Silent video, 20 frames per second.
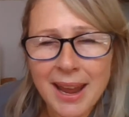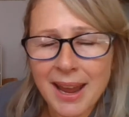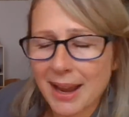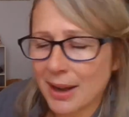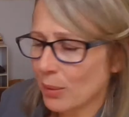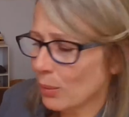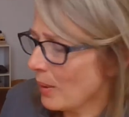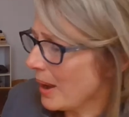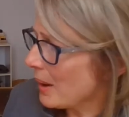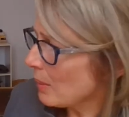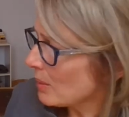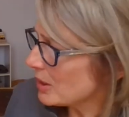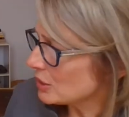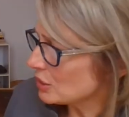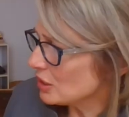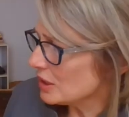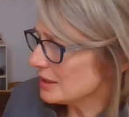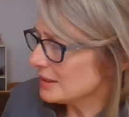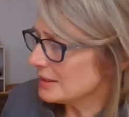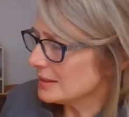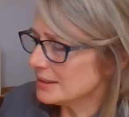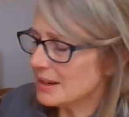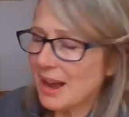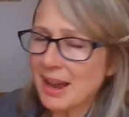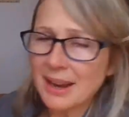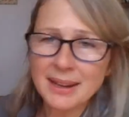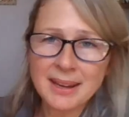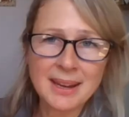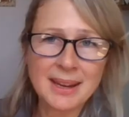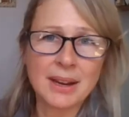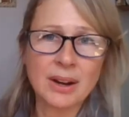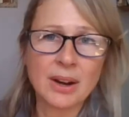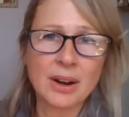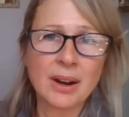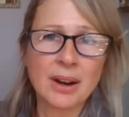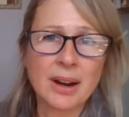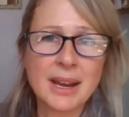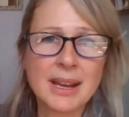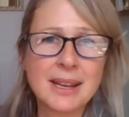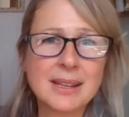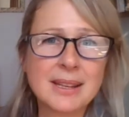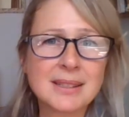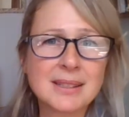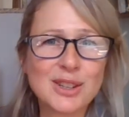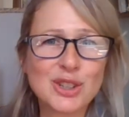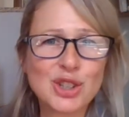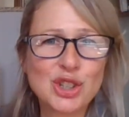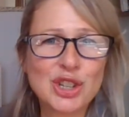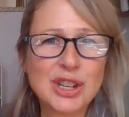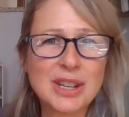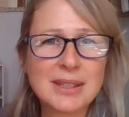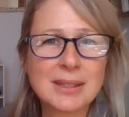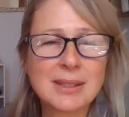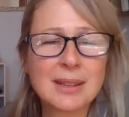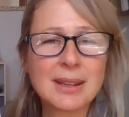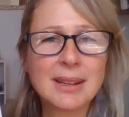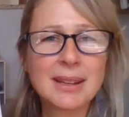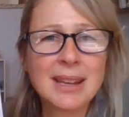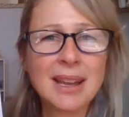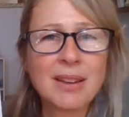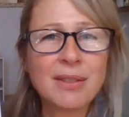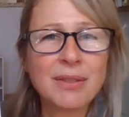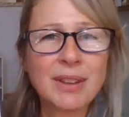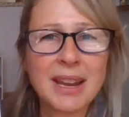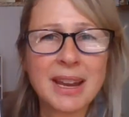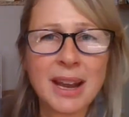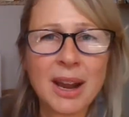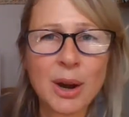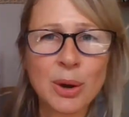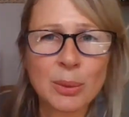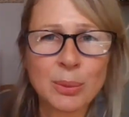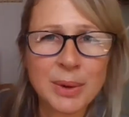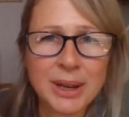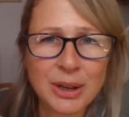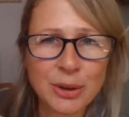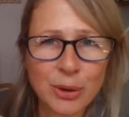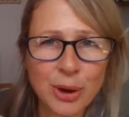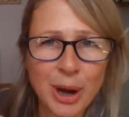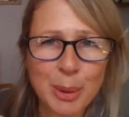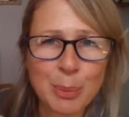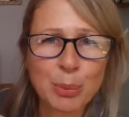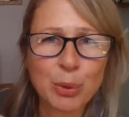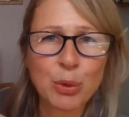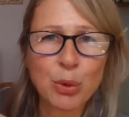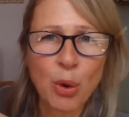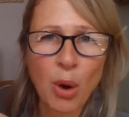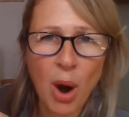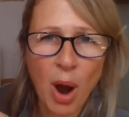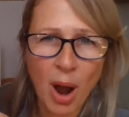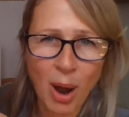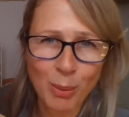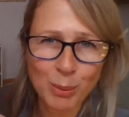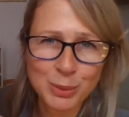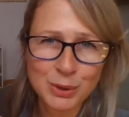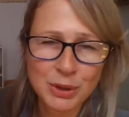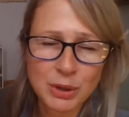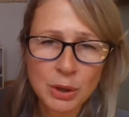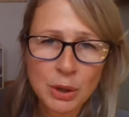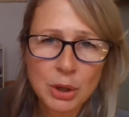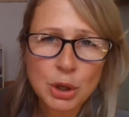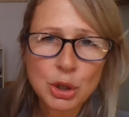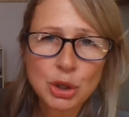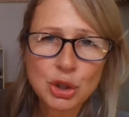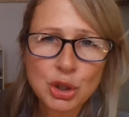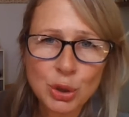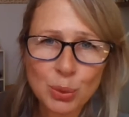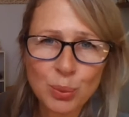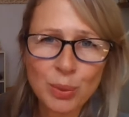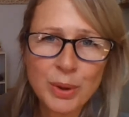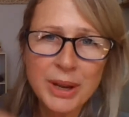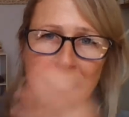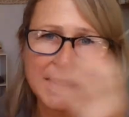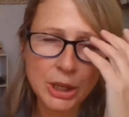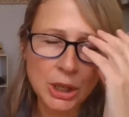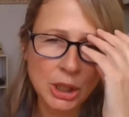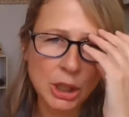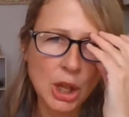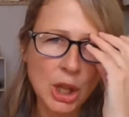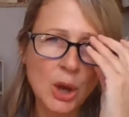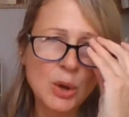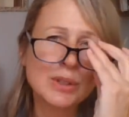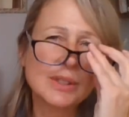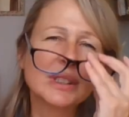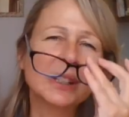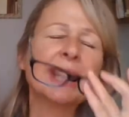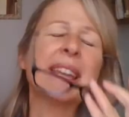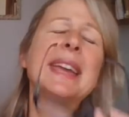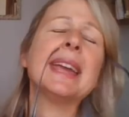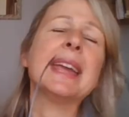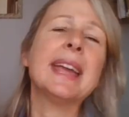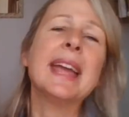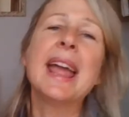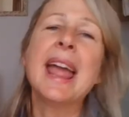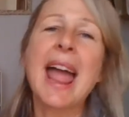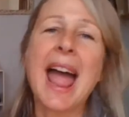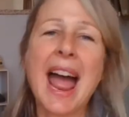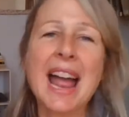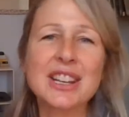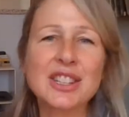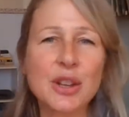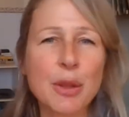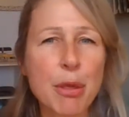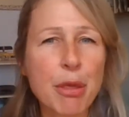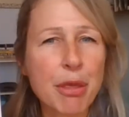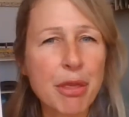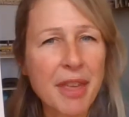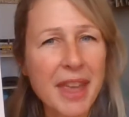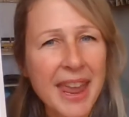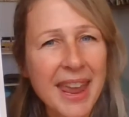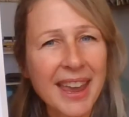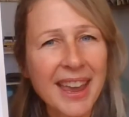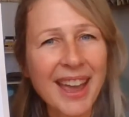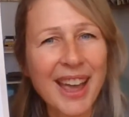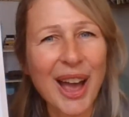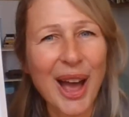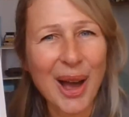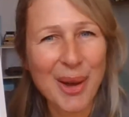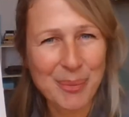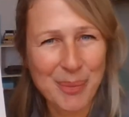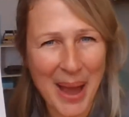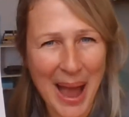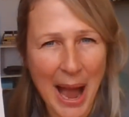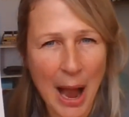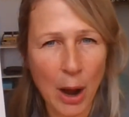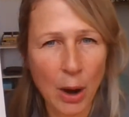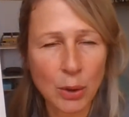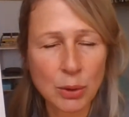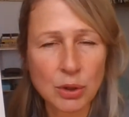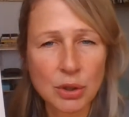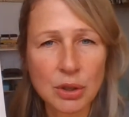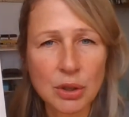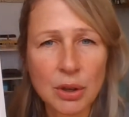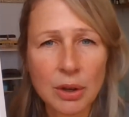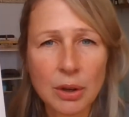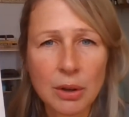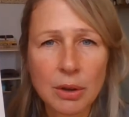In a way, what she has done here is she's giving a reader a prompt to read closely and to think about